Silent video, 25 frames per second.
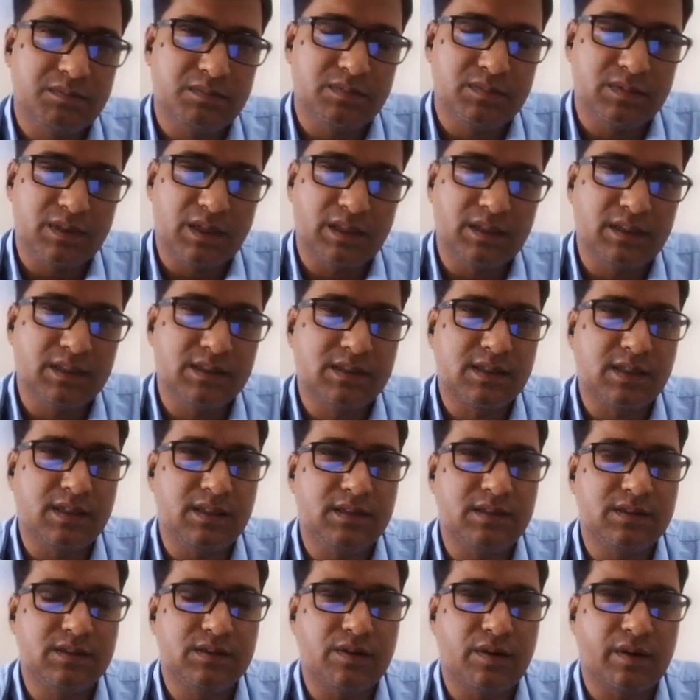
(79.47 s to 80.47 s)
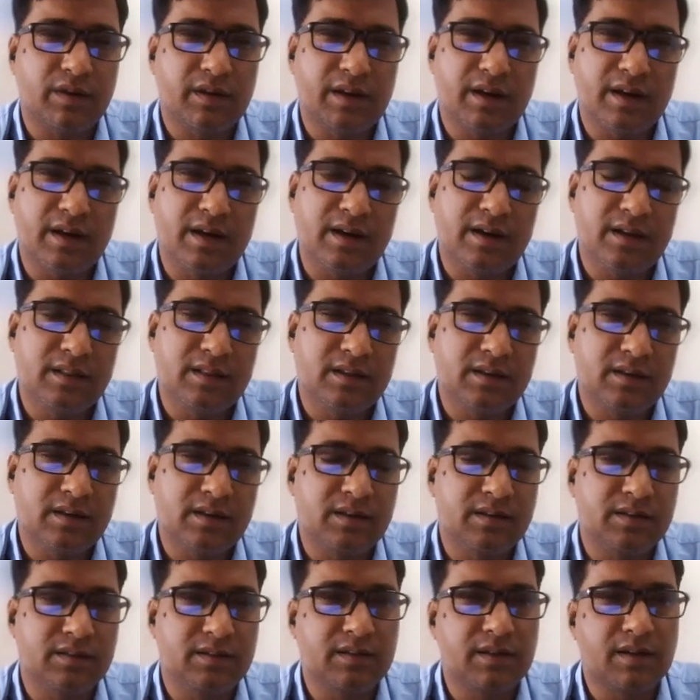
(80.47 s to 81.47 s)
resistance or current in
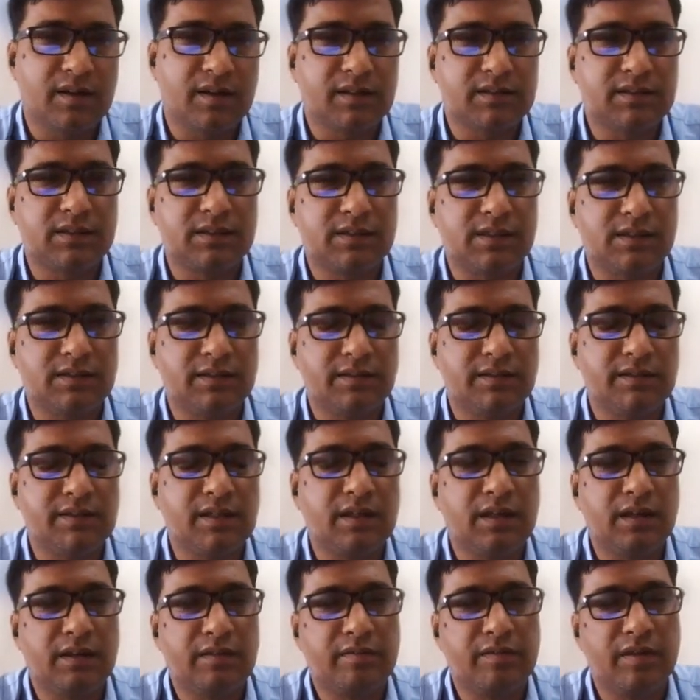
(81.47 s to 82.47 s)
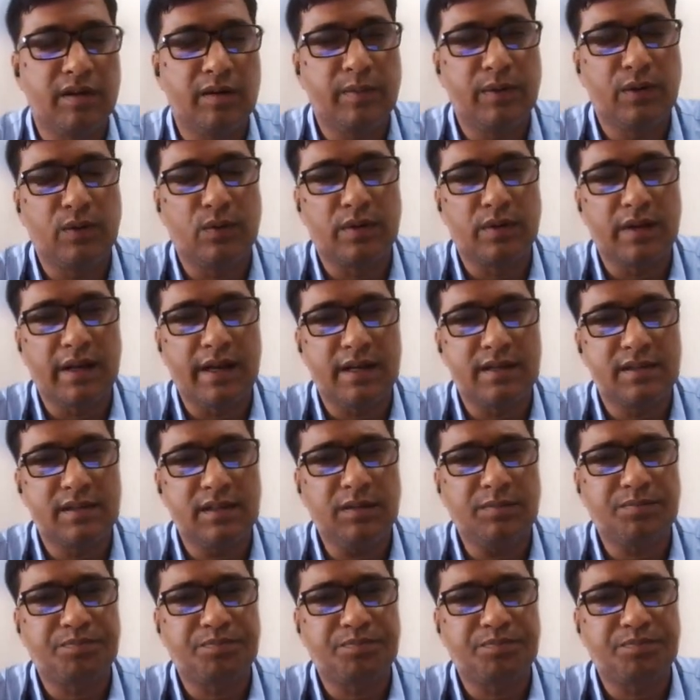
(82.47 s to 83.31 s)
the resistance, then it will be known as